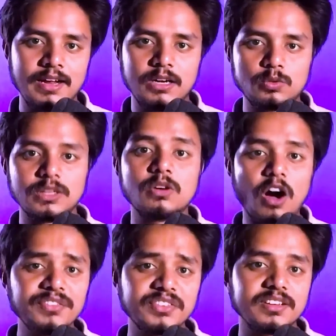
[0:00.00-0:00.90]
Total
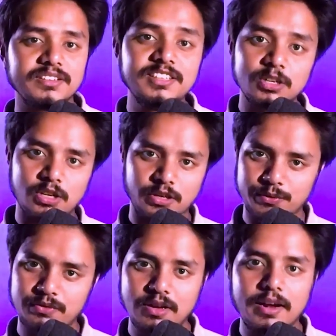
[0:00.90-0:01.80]
cost
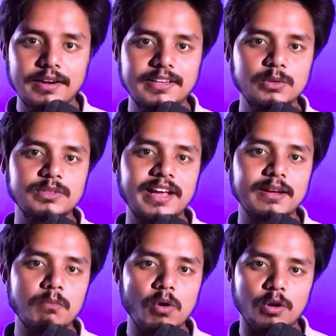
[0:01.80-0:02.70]
$0. Did you take
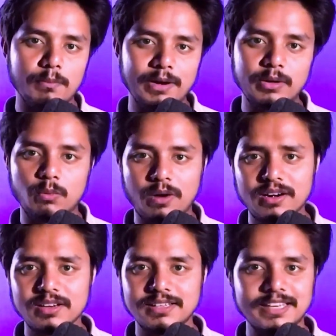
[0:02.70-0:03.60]
more manual
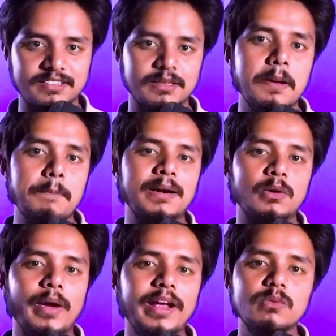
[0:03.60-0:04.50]
work? Yes, but
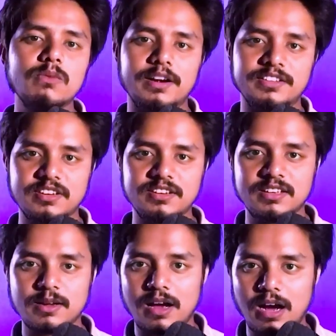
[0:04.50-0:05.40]
when you are
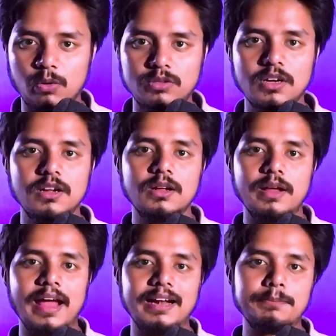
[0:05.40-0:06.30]
strategic out
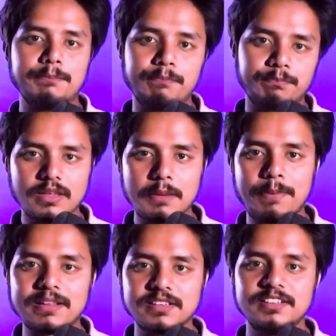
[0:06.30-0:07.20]
and
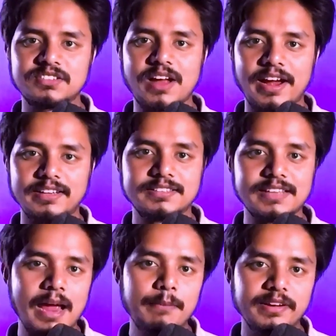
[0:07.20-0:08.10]
budget is tight,
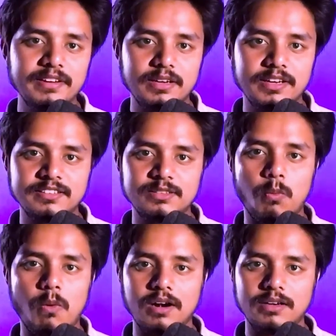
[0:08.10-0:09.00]
time is
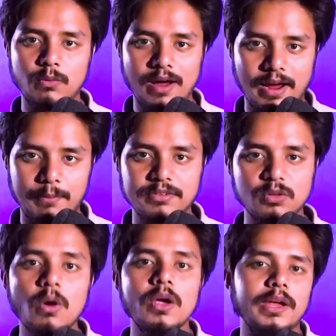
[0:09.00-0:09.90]
what you have.
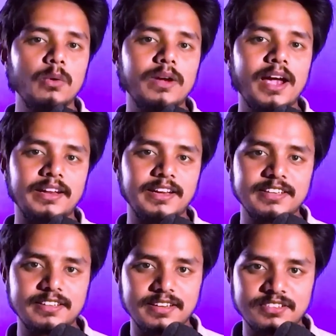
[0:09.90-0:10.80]
So you can
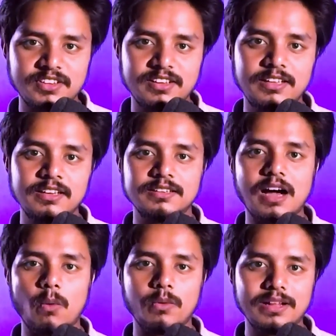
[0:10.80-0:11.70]
eat strategically.
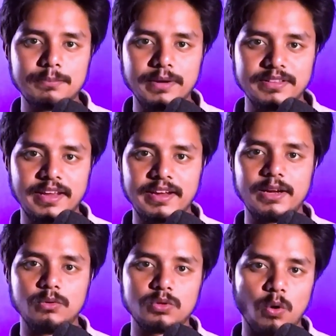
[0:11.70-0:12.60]
Now let me think
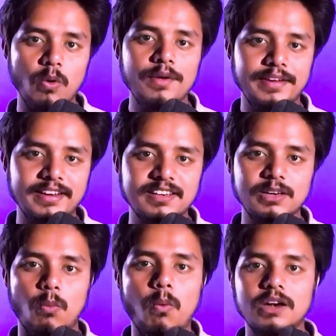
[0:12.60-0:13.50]
you through exactly
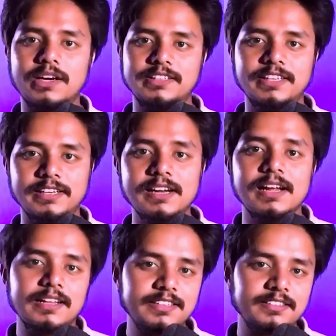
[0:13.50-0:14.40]
what I did.
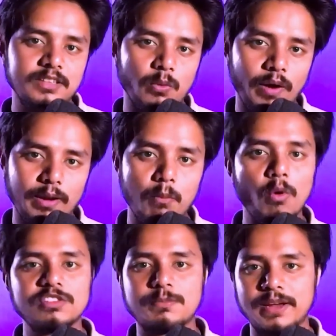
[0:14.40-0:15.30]
This is the where
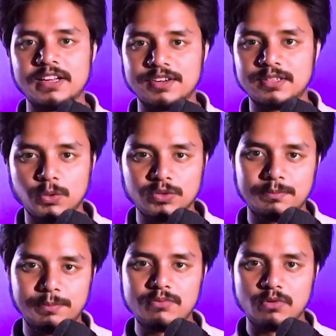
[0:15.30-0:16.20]
most beginners lose
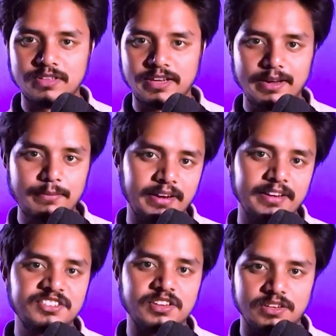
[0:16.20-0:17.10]
before they even
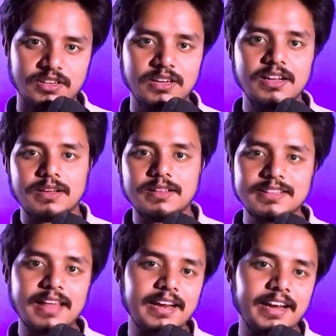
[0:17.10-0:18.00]
start. They
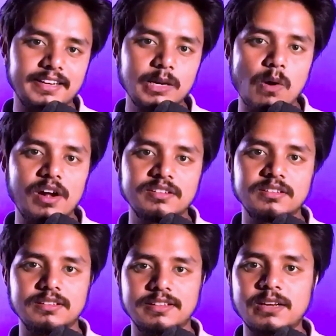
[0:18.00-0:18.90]
target
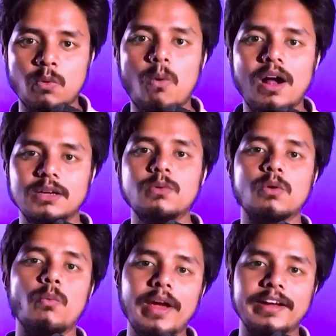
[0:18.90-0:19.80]
keywords that what your
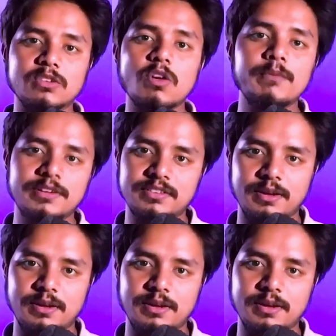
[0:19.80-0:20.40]
way to convert.